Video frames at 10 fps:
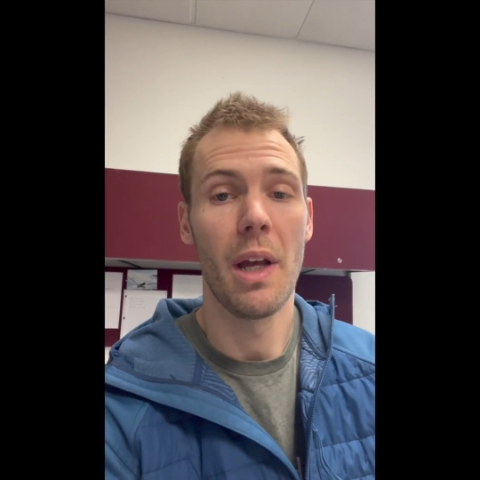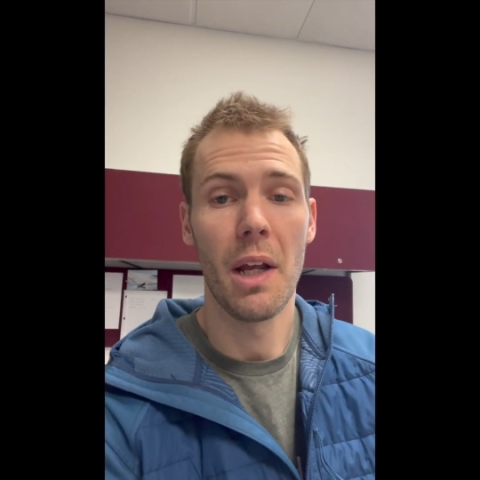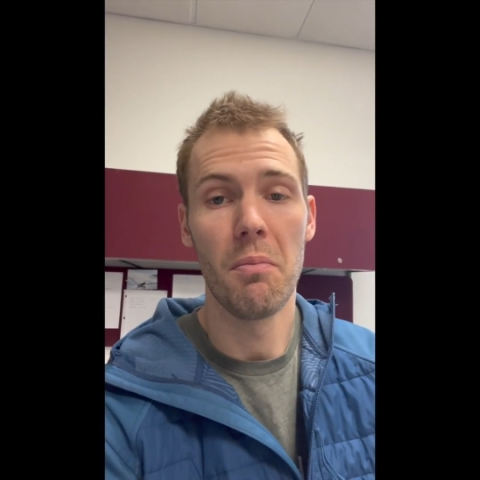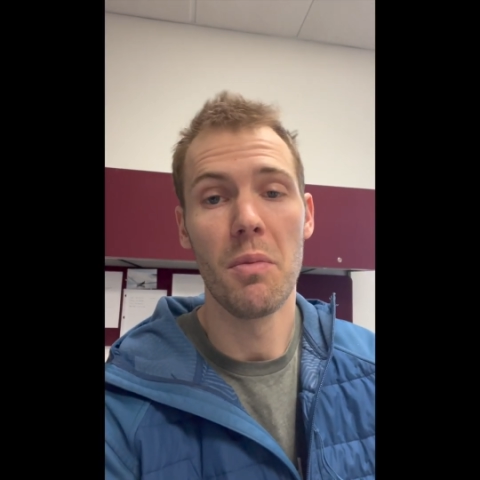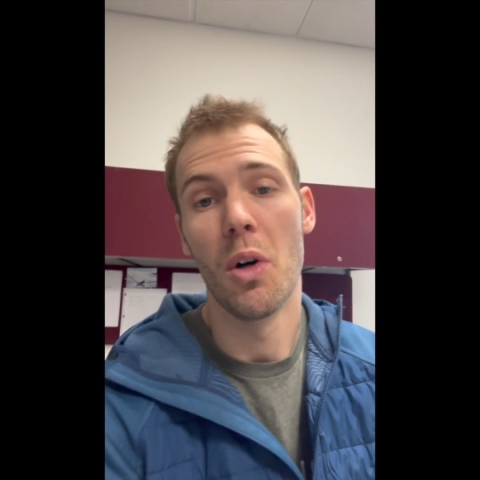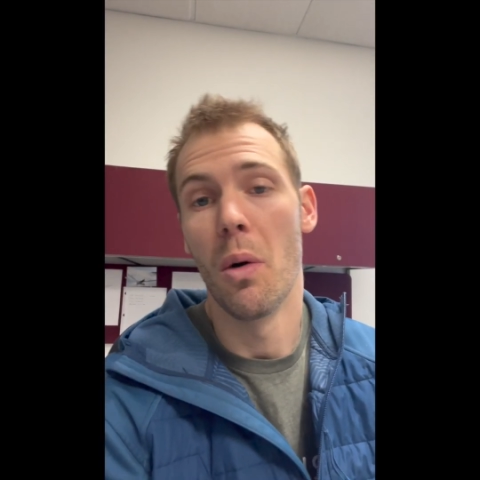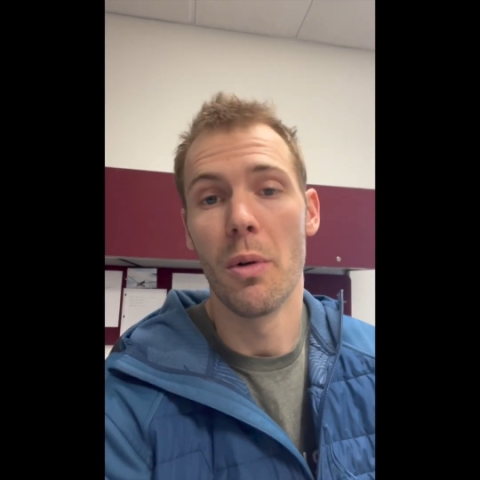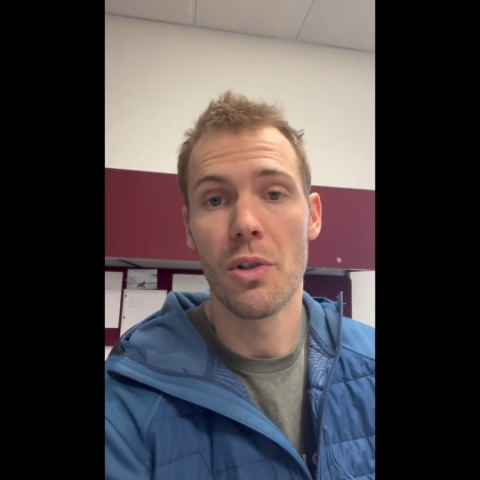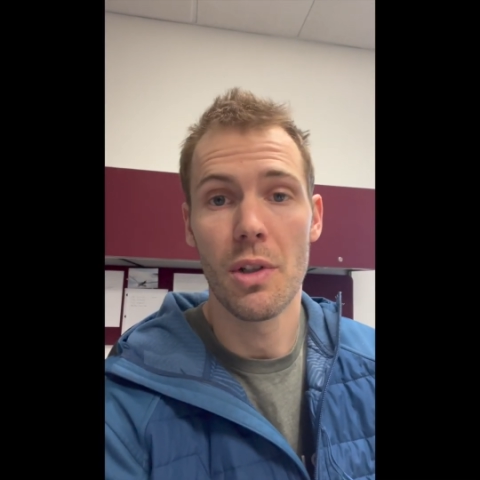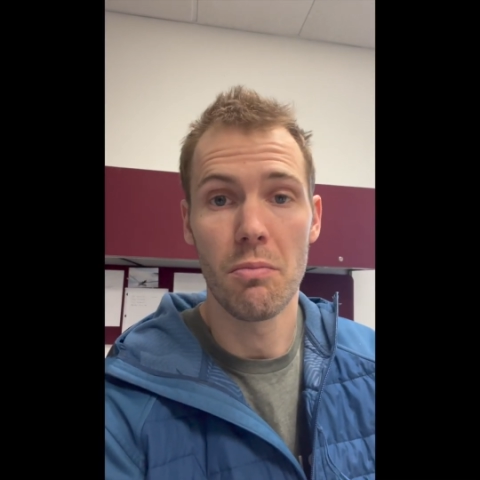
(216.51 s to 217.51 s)
And the
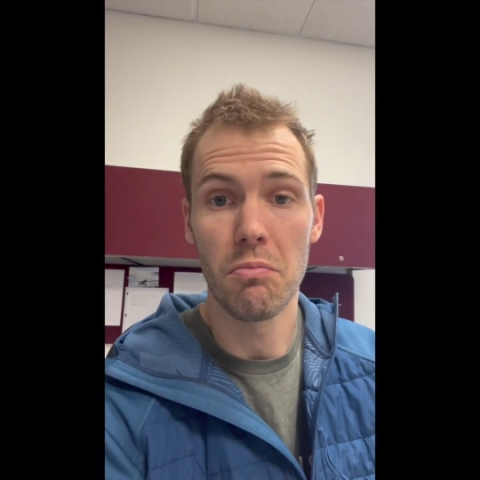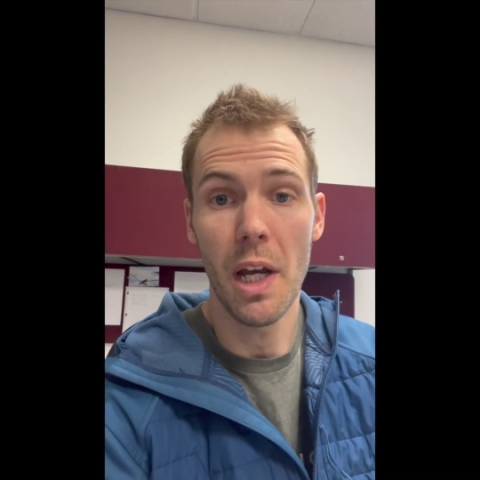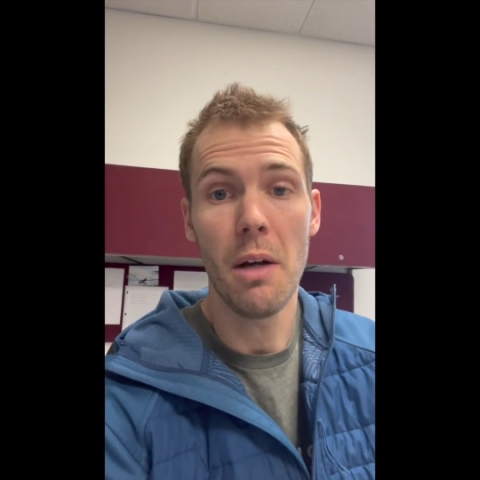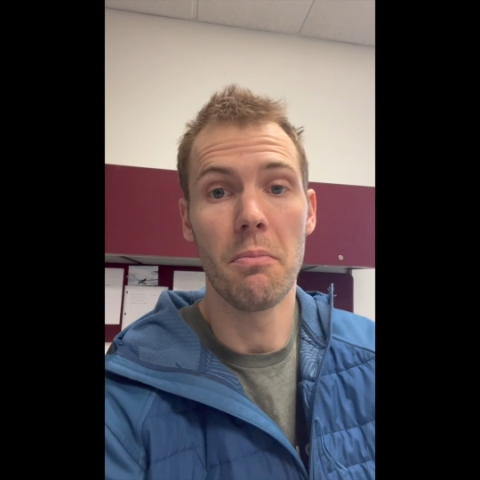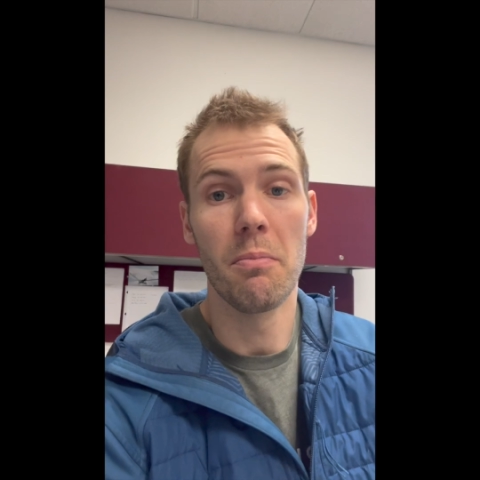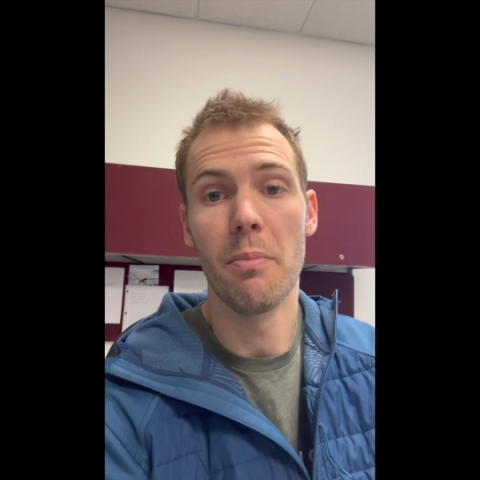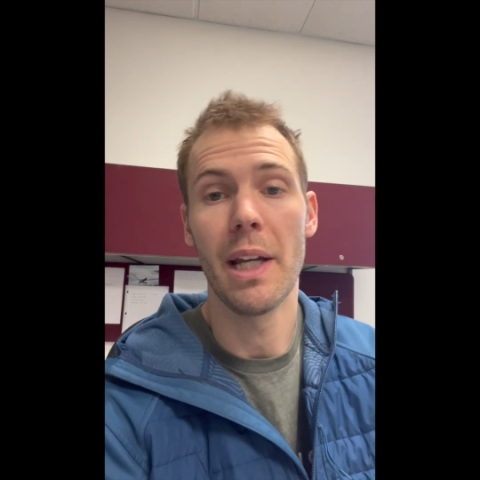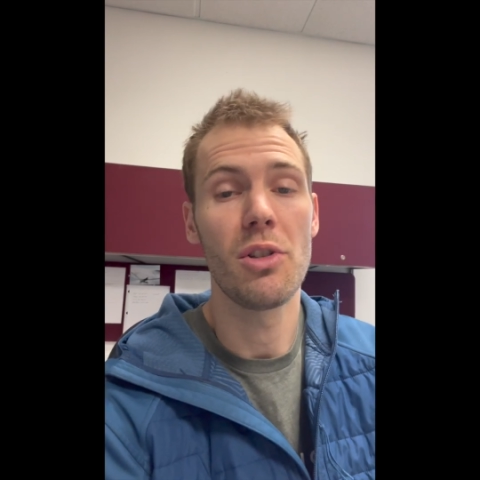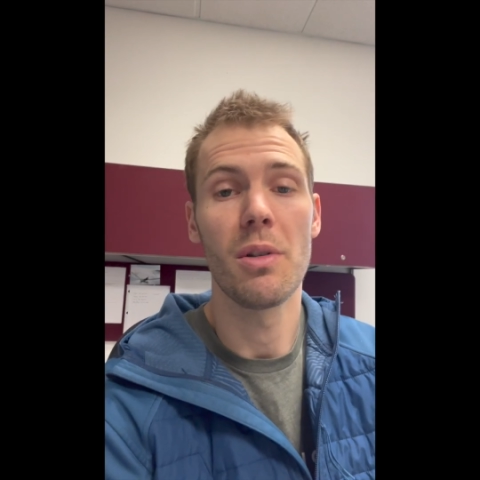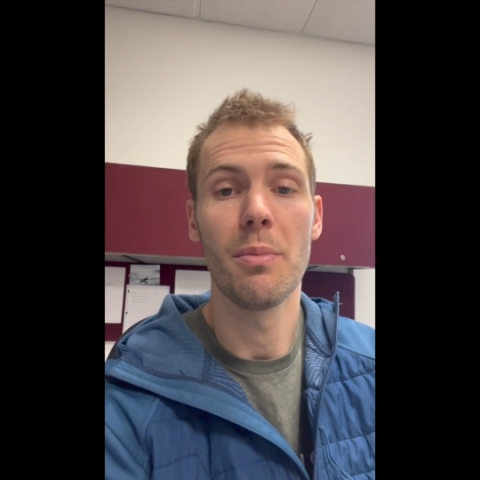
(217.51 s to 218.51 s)
homeowner said, yeah,
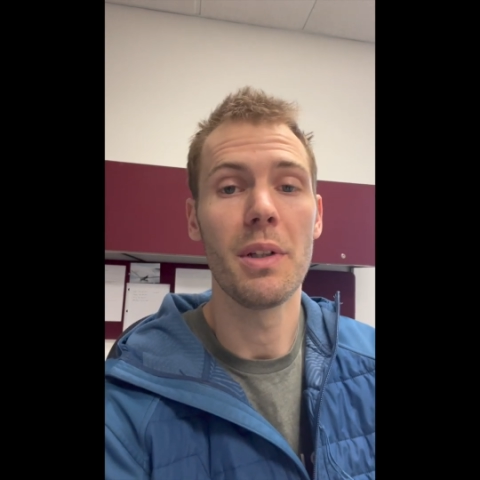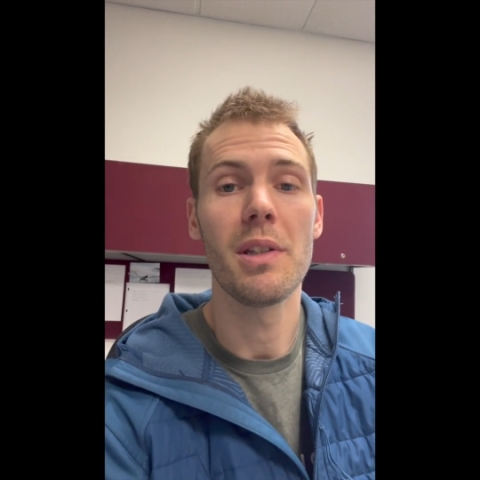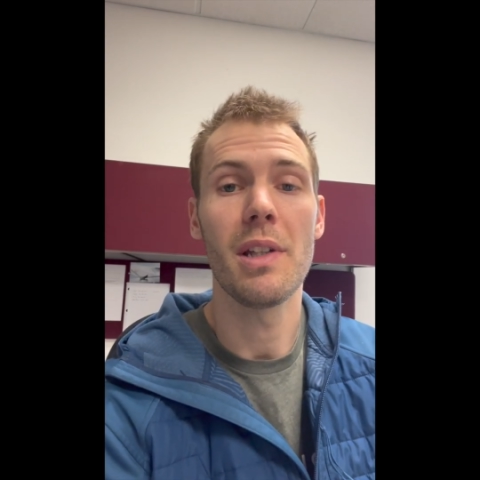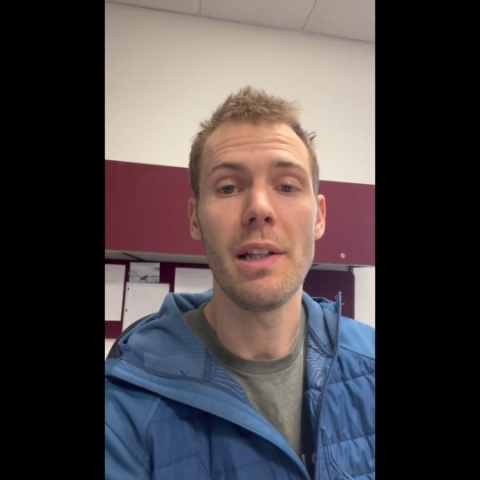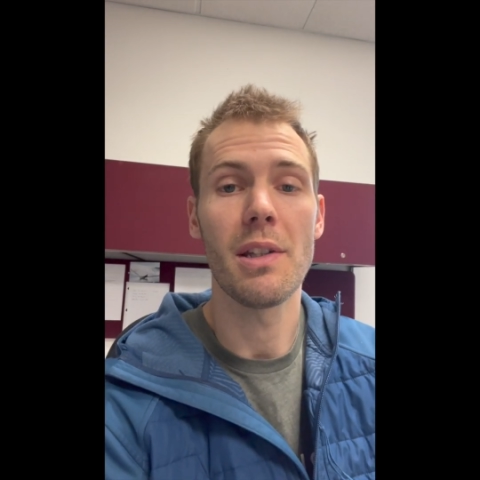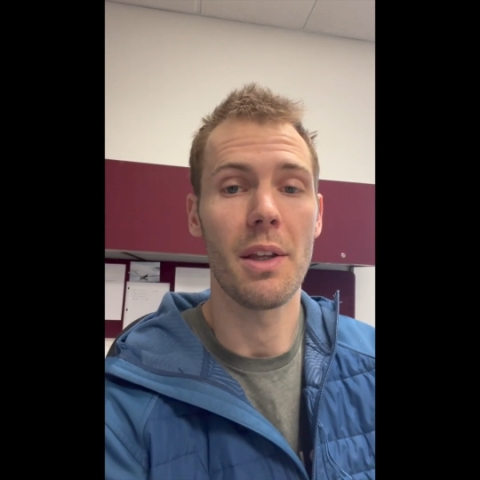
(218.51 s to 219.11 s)
makes complete sense.